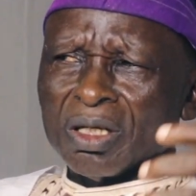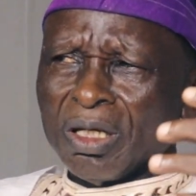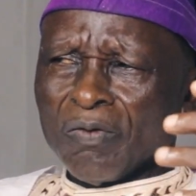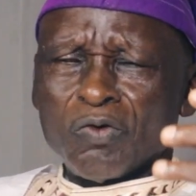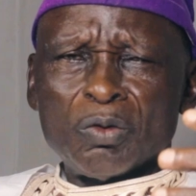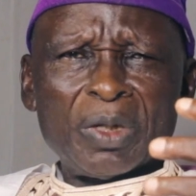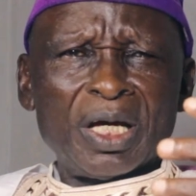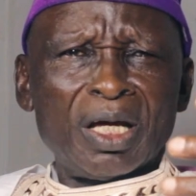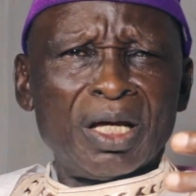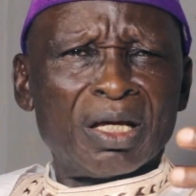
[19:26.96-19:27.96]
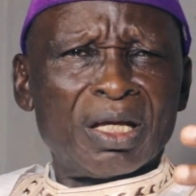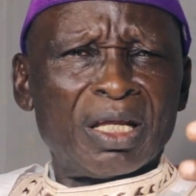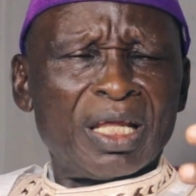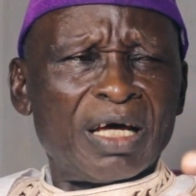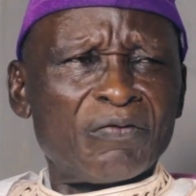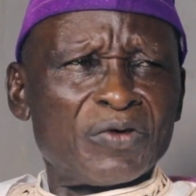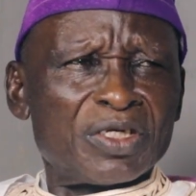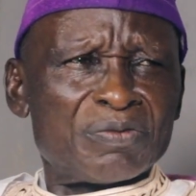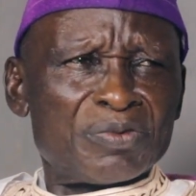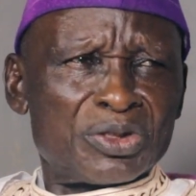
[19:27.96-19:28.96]
the former
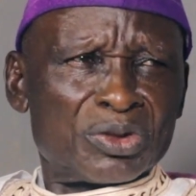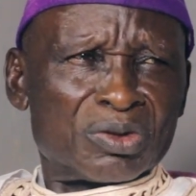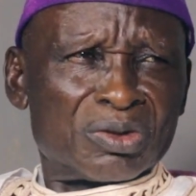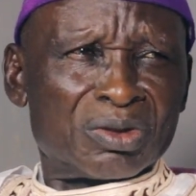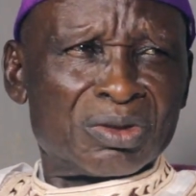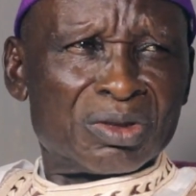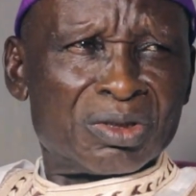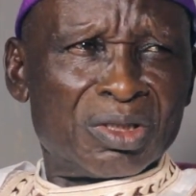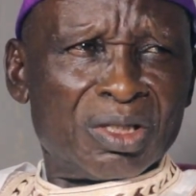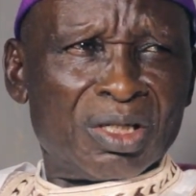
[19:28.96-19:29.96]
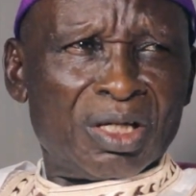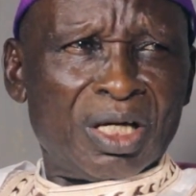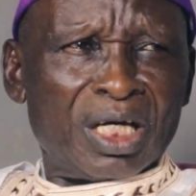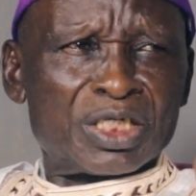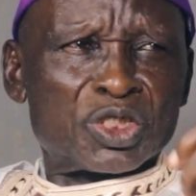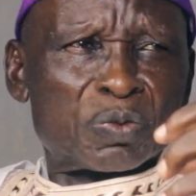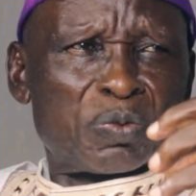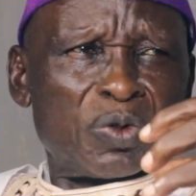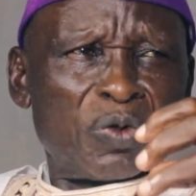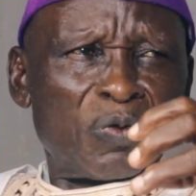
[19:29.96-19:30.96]
Lafayette division has
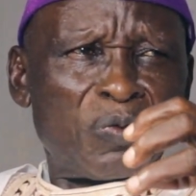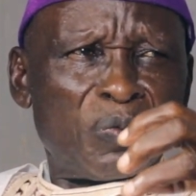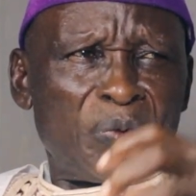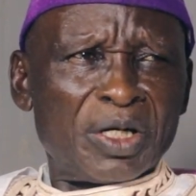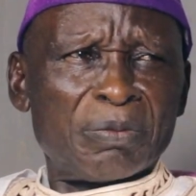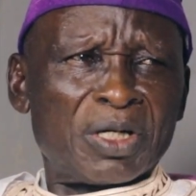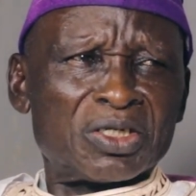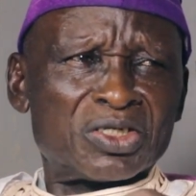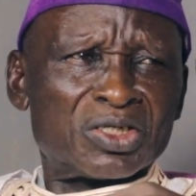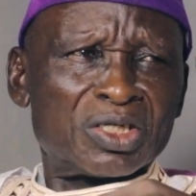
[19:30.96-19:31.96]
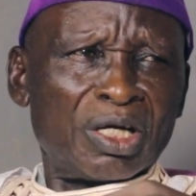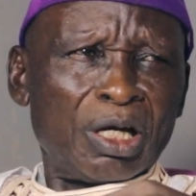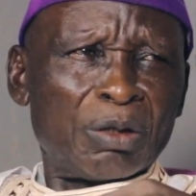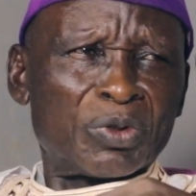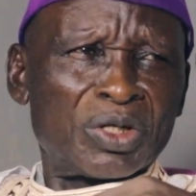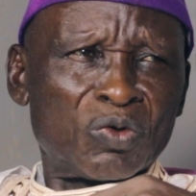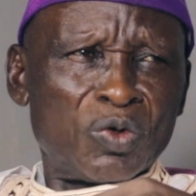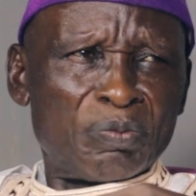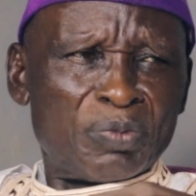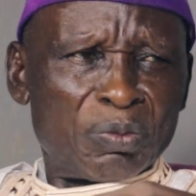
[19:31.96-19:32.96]
spoke very much about the
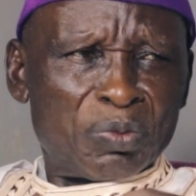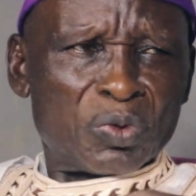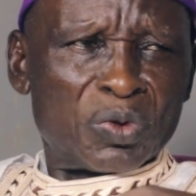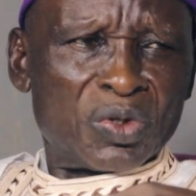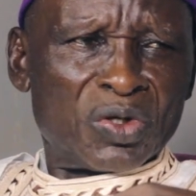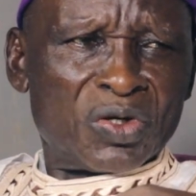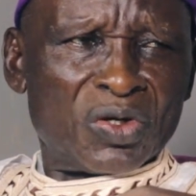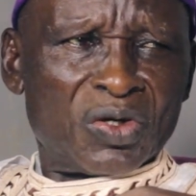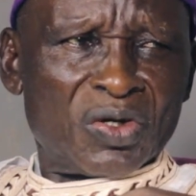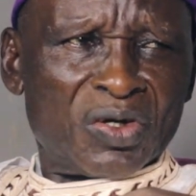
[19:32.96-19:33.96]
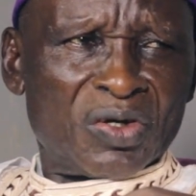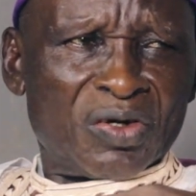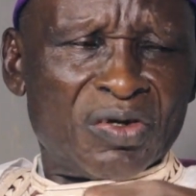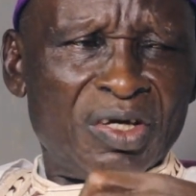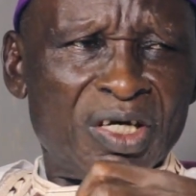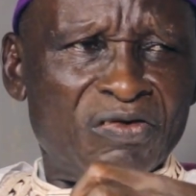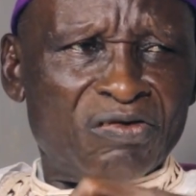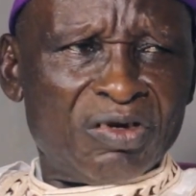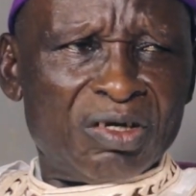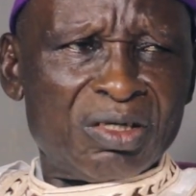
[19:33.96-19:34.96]
Eggons people, their
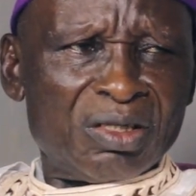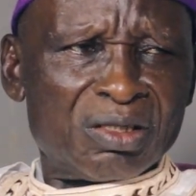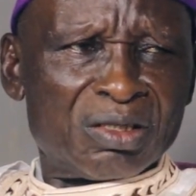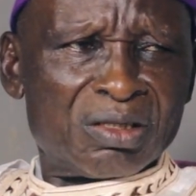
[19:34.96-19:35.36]
zeal,